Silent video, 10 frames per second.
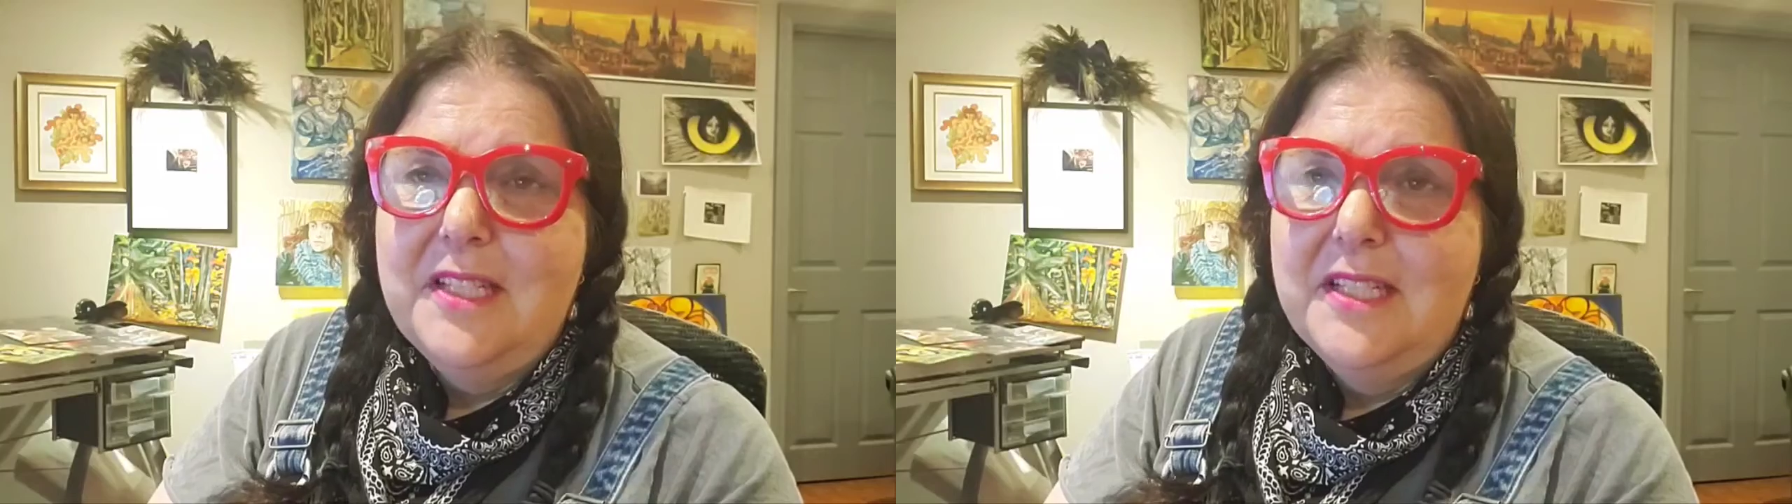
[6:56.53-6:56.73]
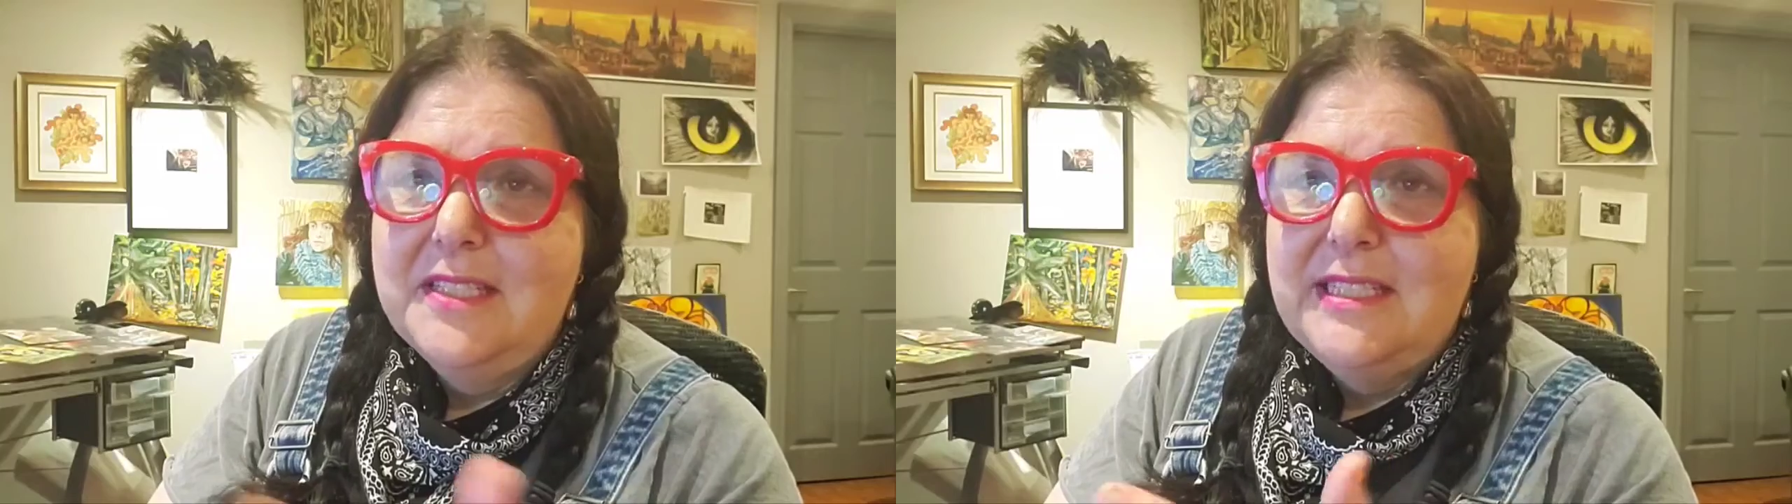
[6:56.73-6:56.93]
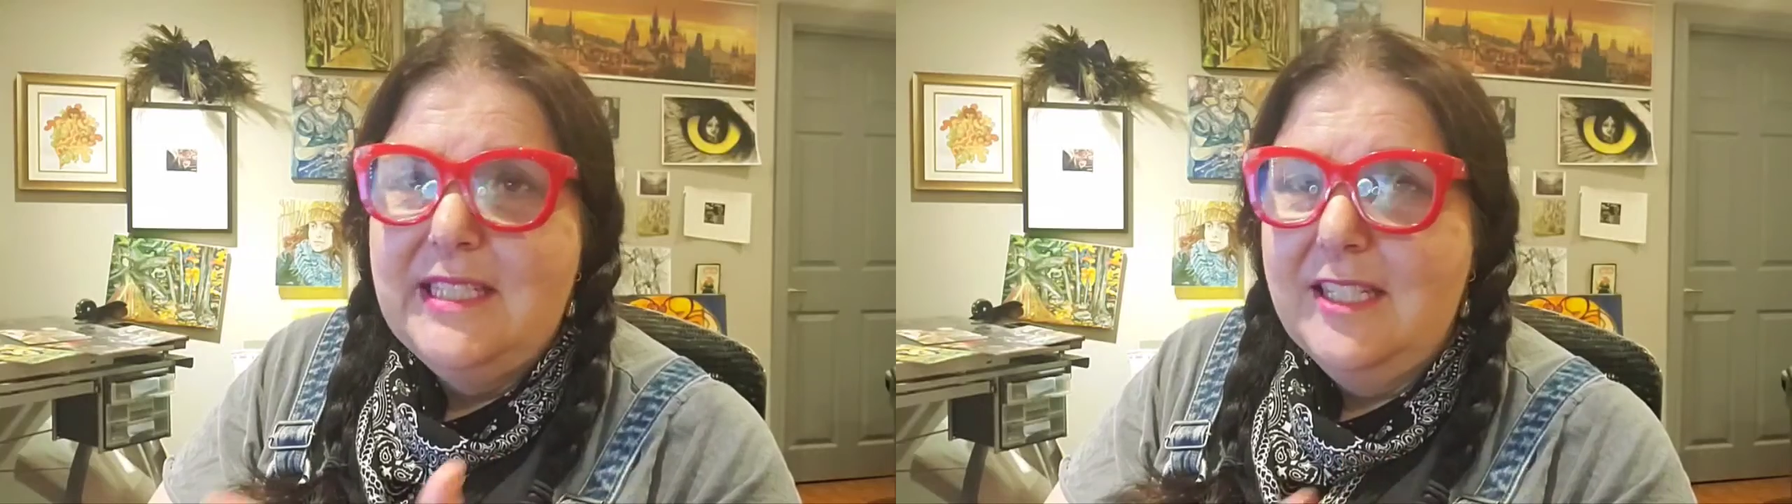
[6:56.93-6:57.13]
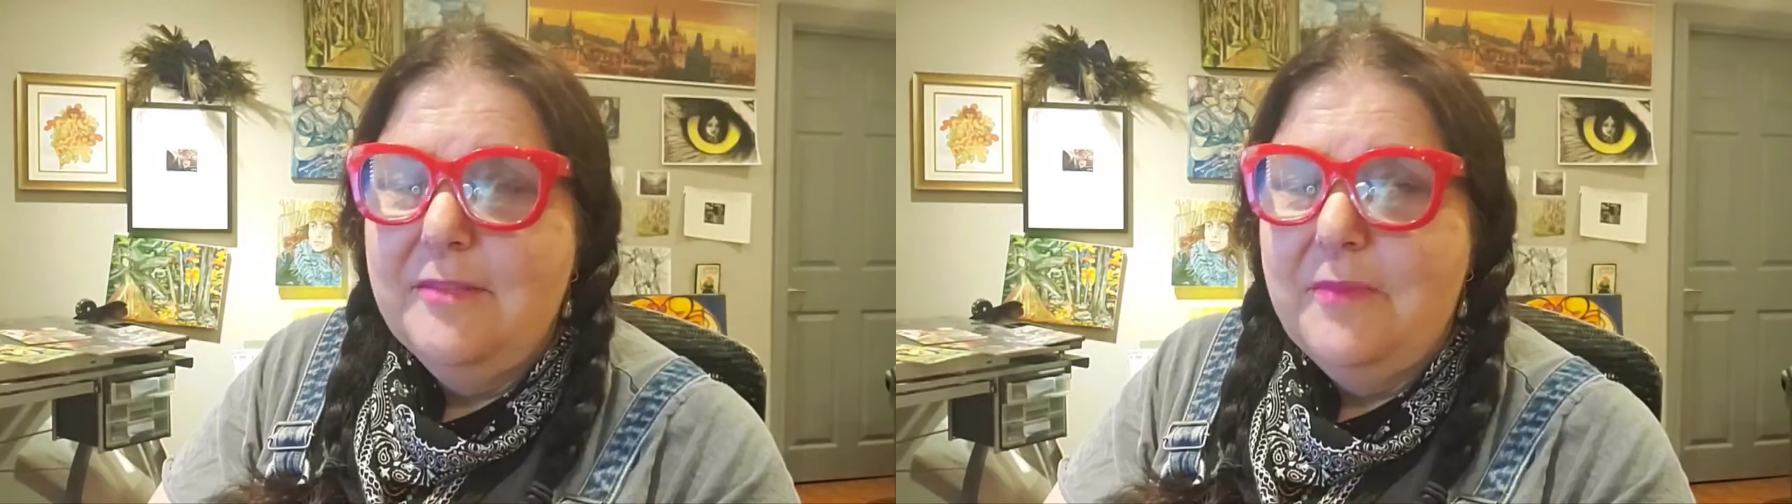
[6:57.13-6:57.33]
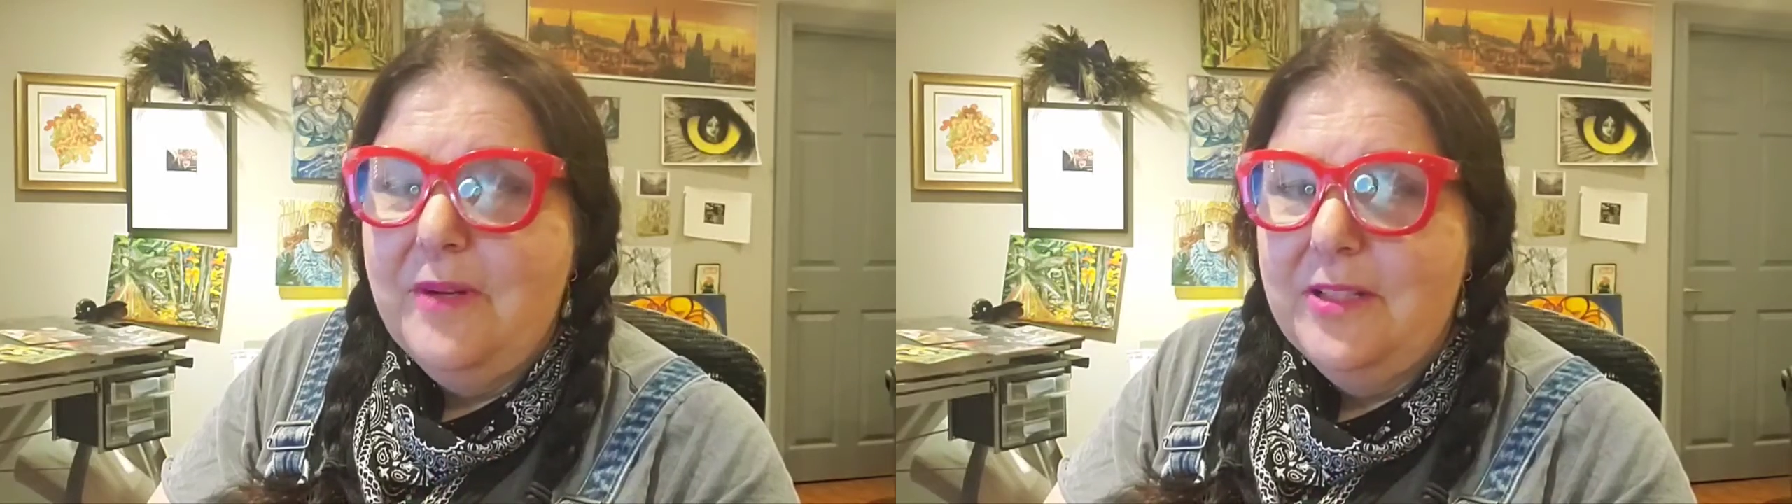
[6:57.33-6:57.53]
and say
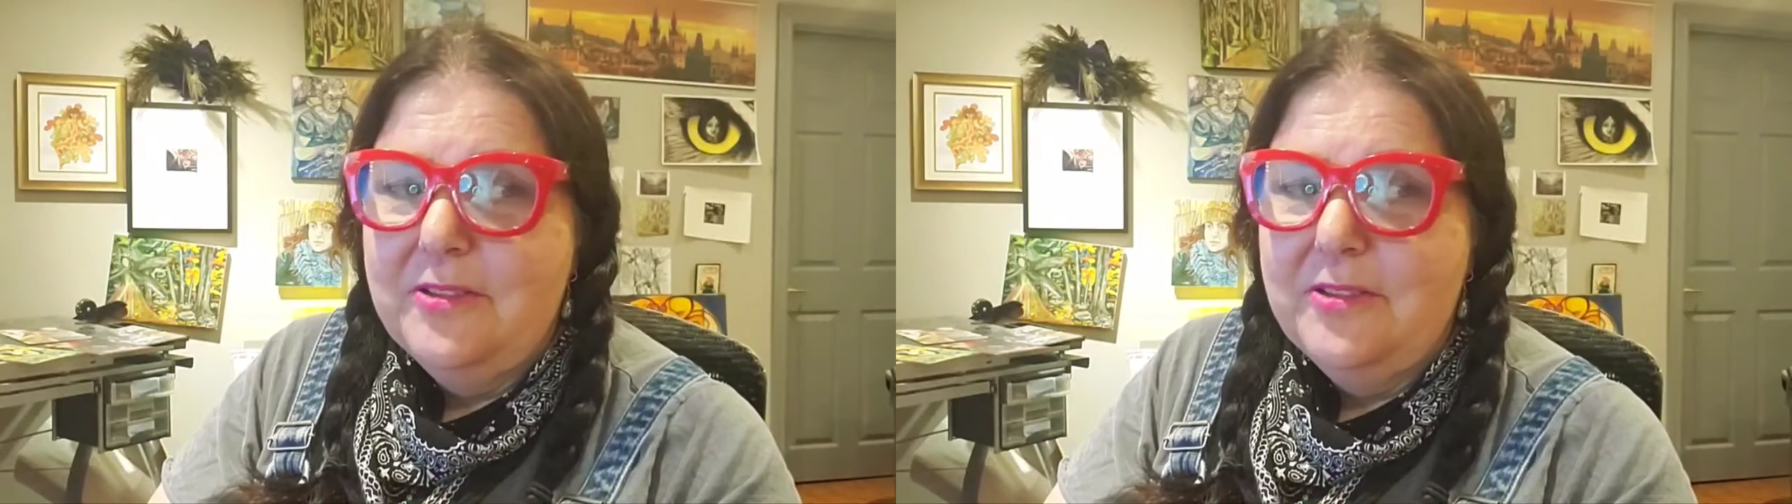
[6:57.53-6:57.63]
goodbye